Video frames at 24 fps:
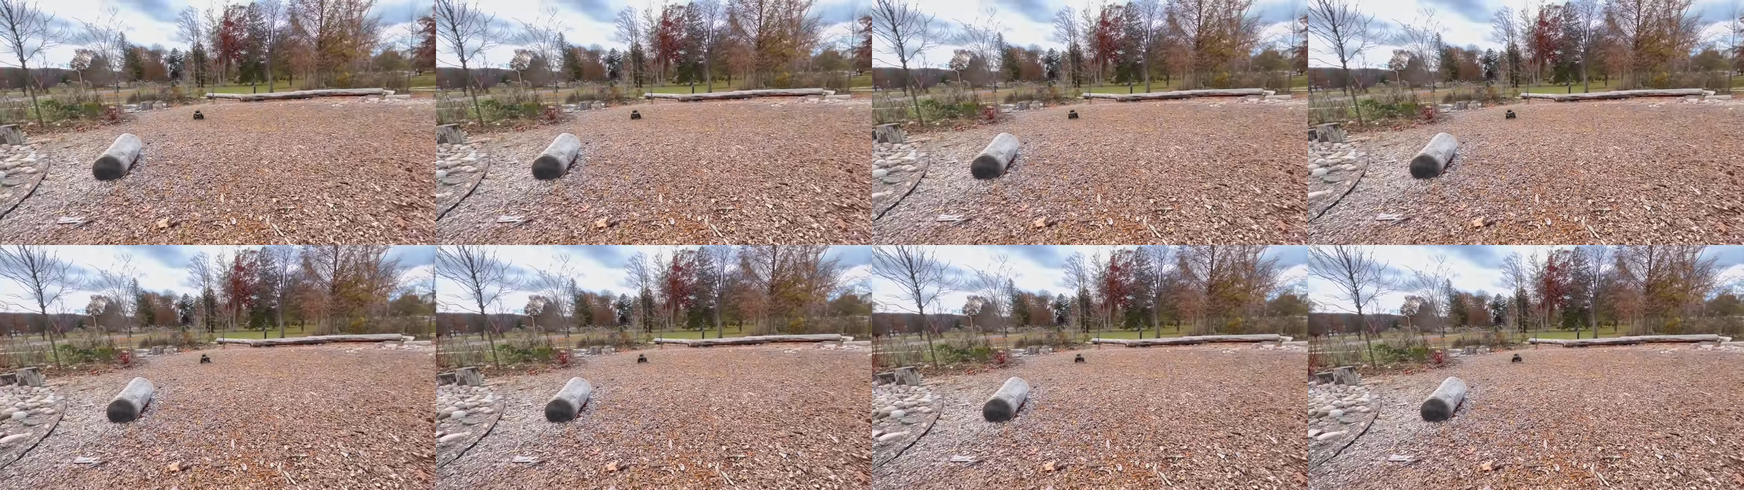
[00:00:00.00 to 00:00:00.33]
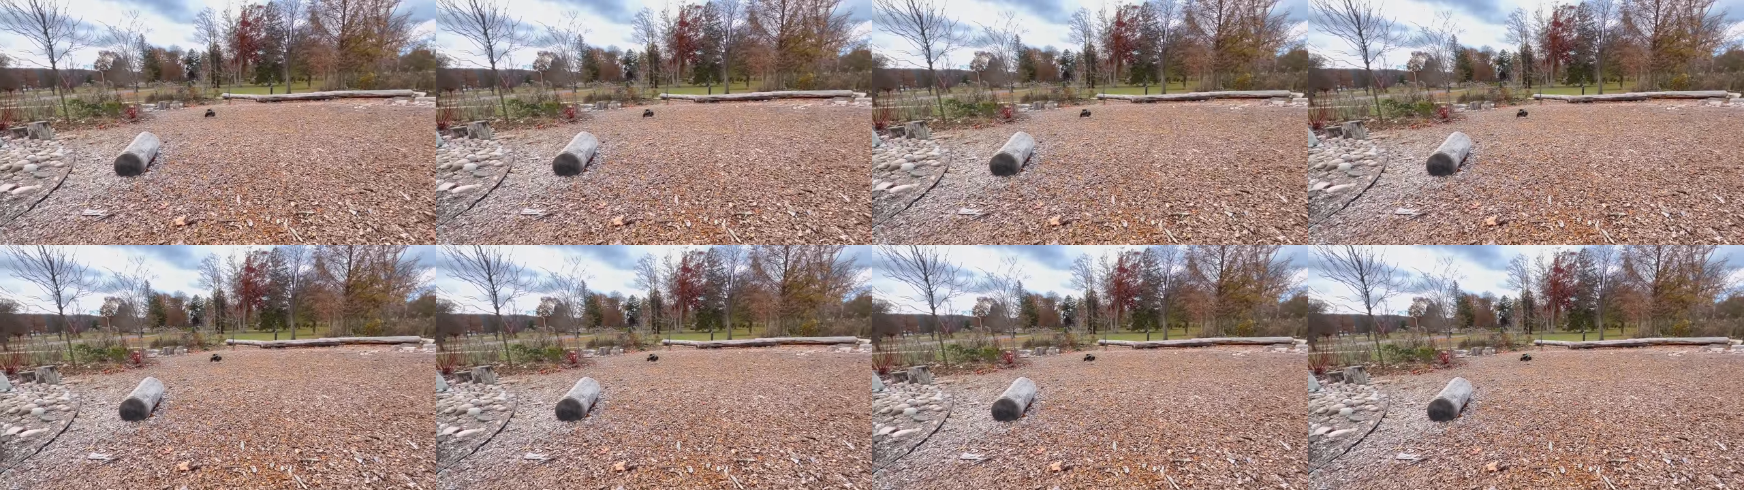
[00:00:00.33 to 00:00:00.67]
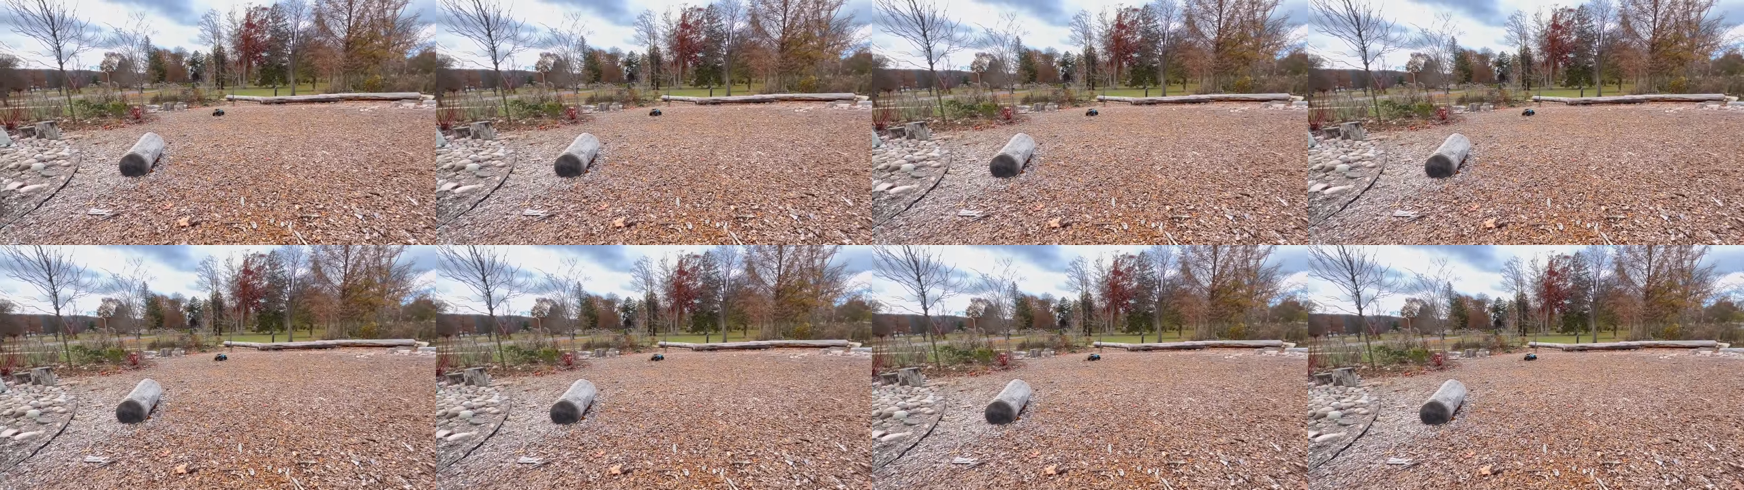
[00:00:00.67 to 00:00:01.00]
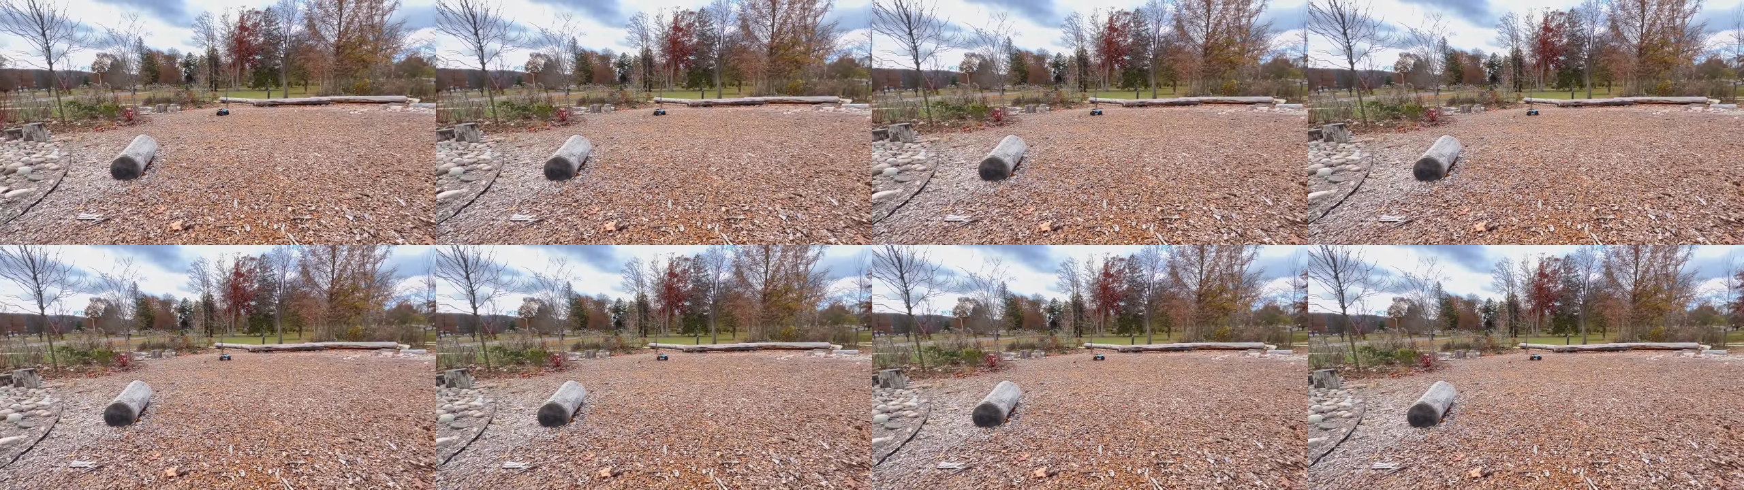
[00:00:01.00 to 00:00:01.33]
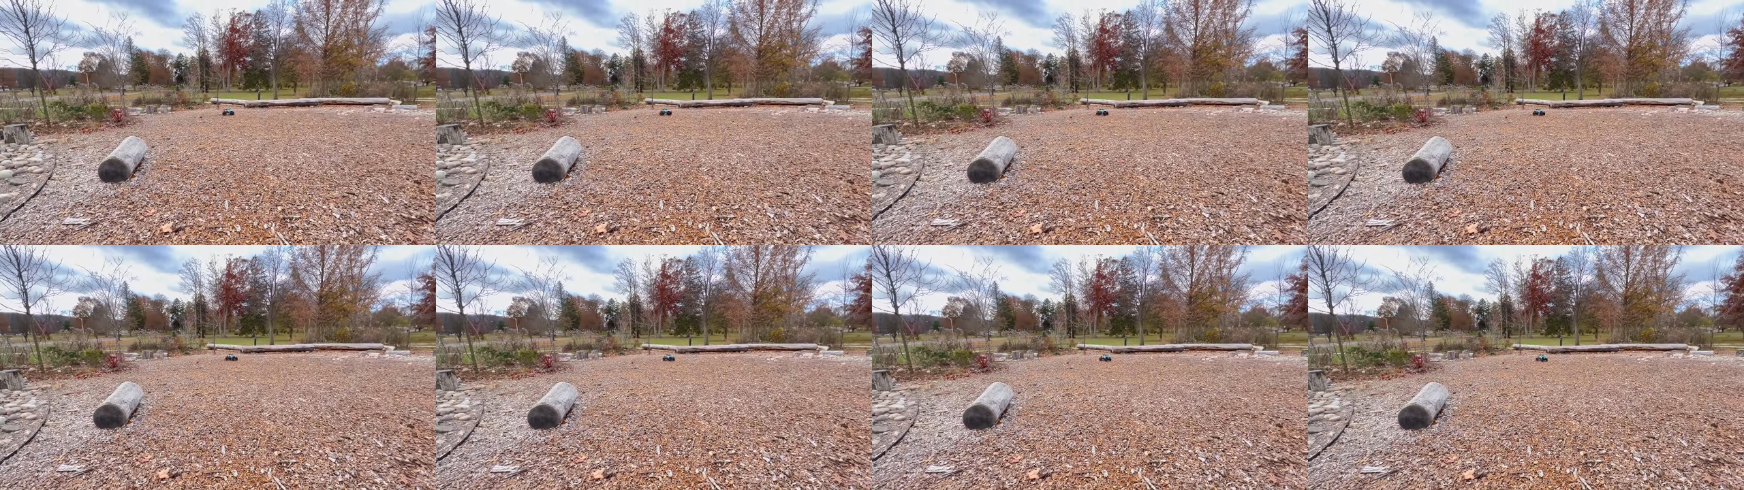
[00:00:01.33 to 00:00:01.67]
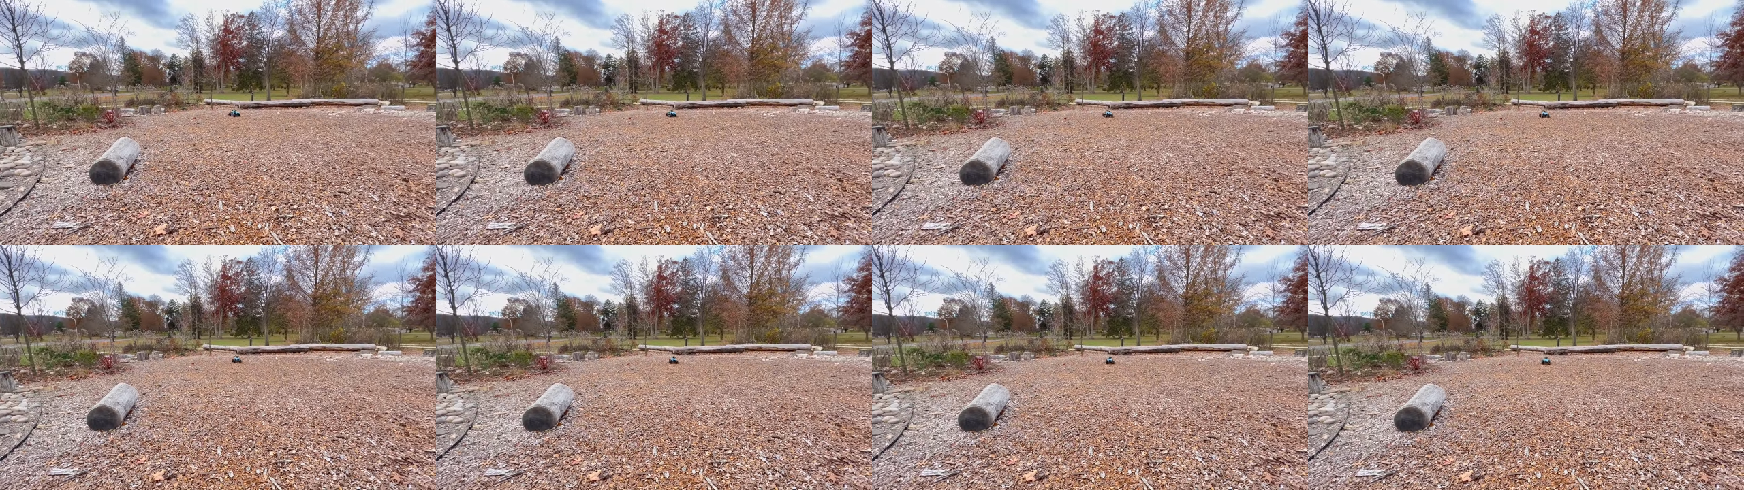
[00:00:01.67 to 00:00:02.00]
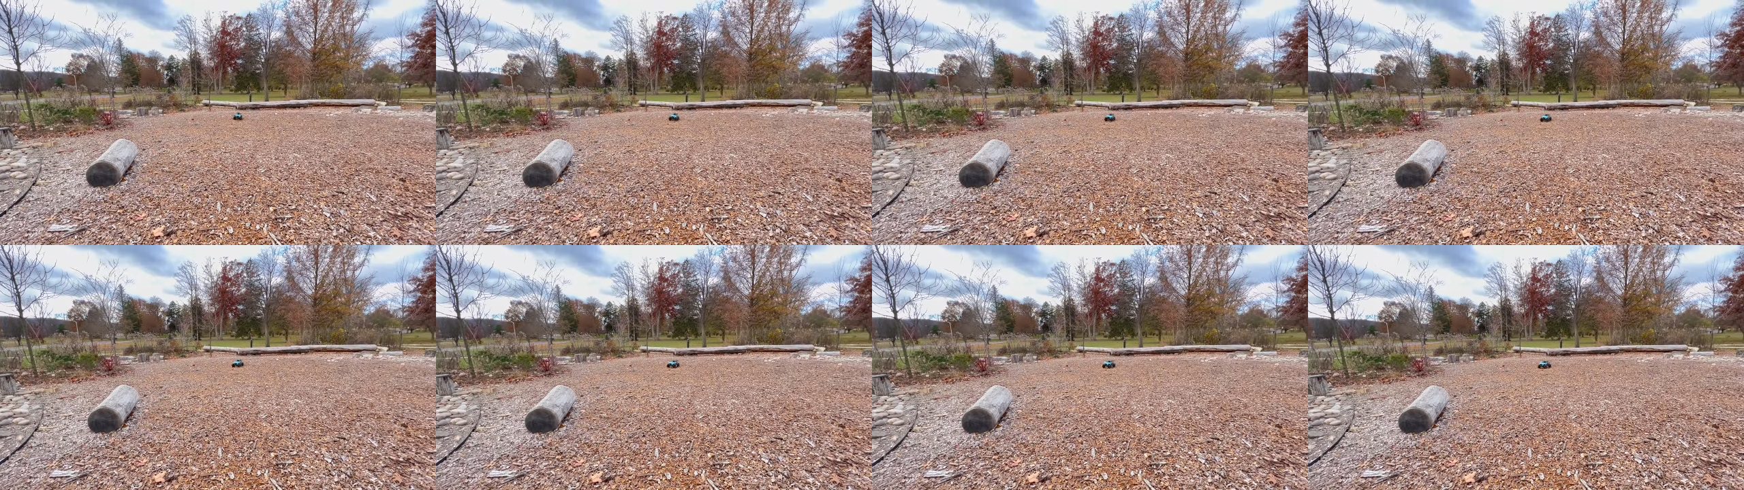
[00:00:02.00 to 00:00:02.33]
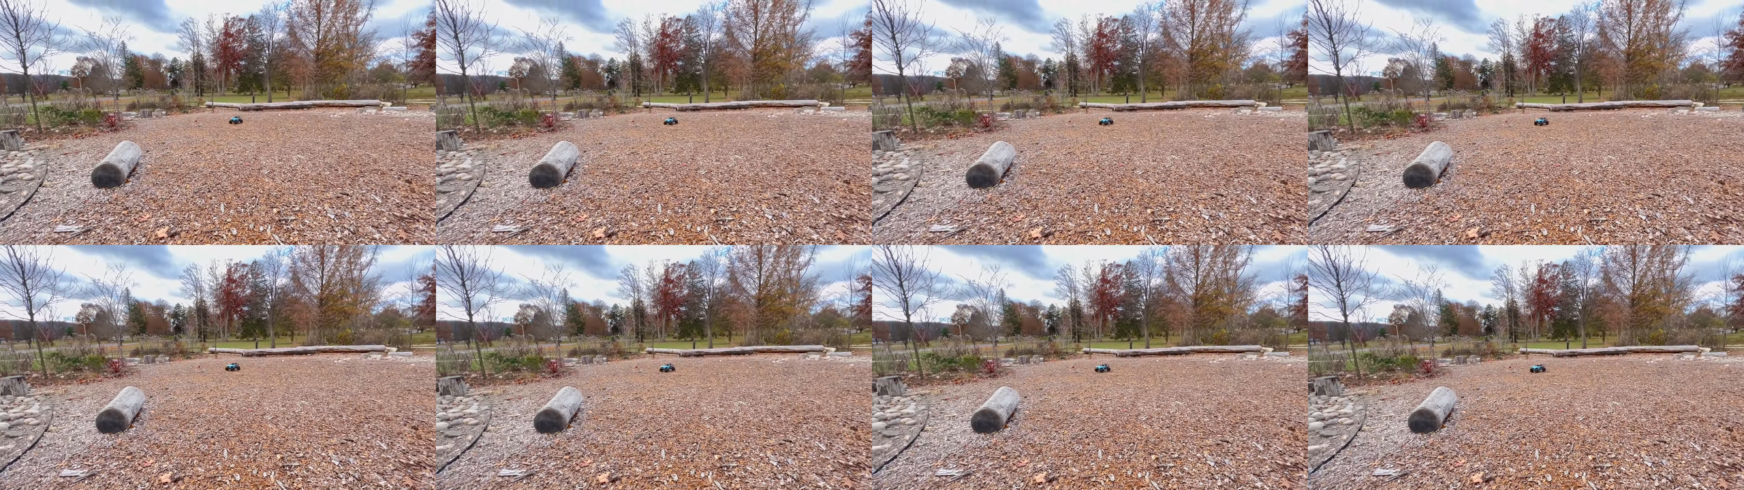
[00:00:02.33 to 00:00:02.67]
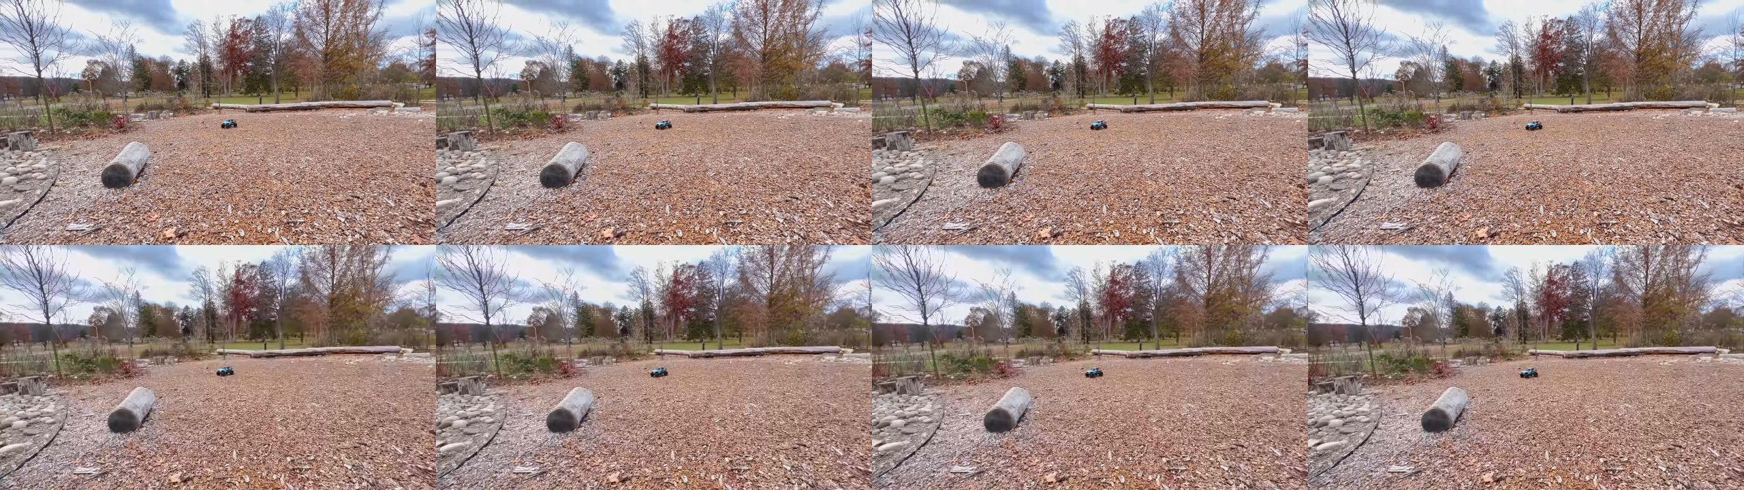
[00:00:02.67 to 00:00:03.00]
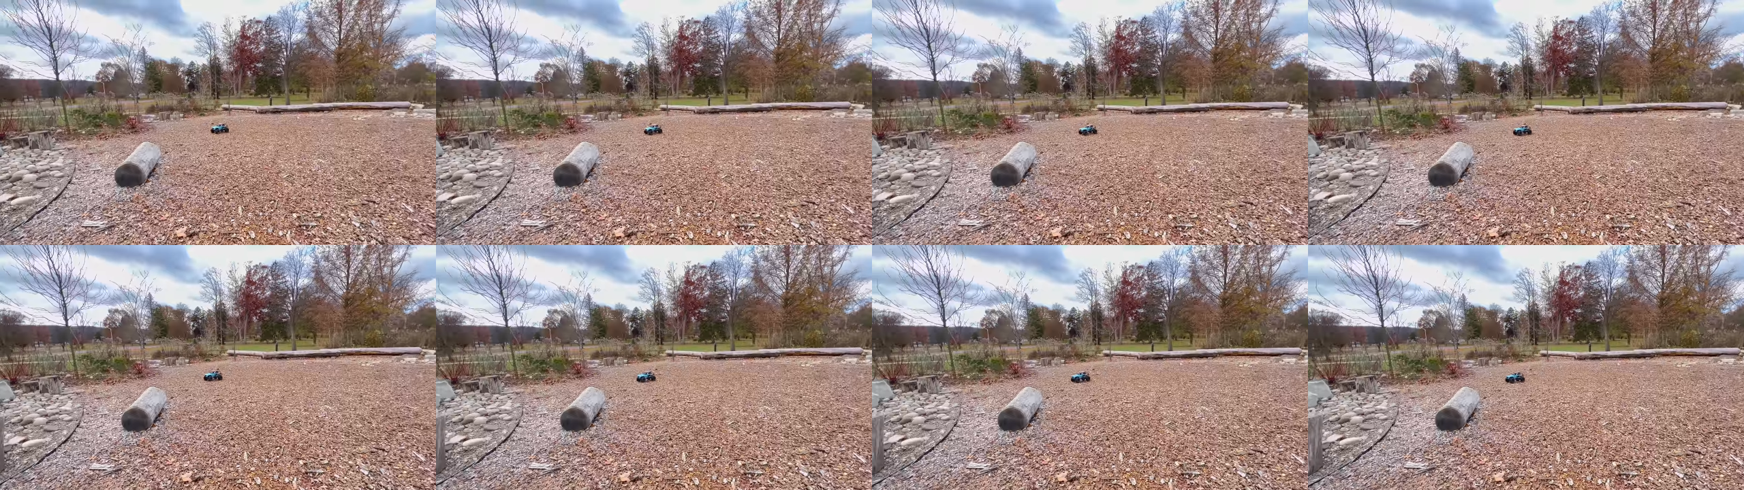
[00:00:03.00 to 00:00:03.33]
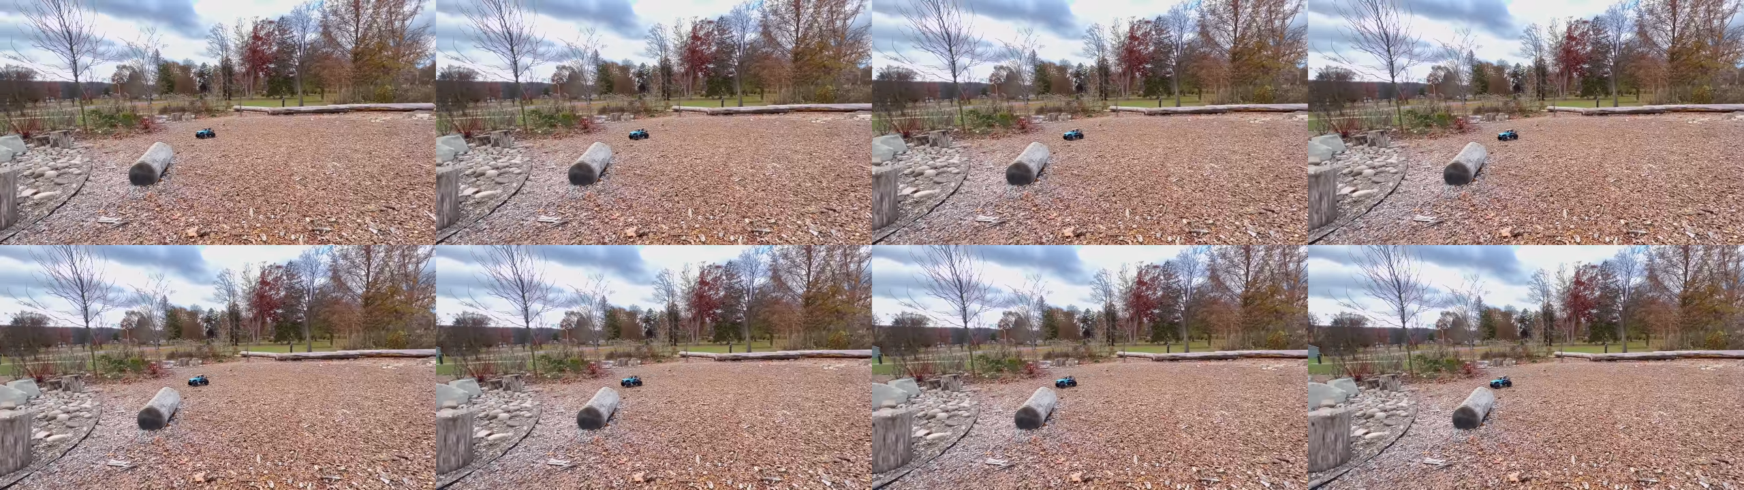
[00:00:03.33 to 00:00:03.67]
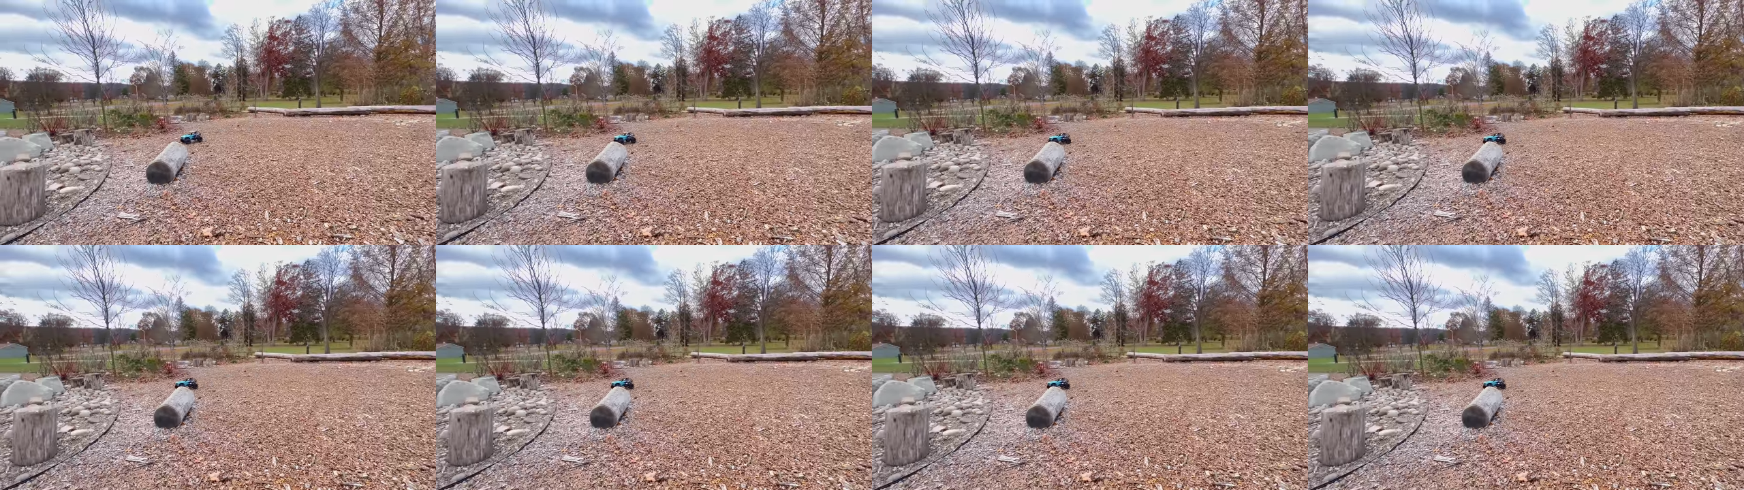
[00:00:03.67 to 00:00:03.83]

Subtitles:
[unreadable: no face in view]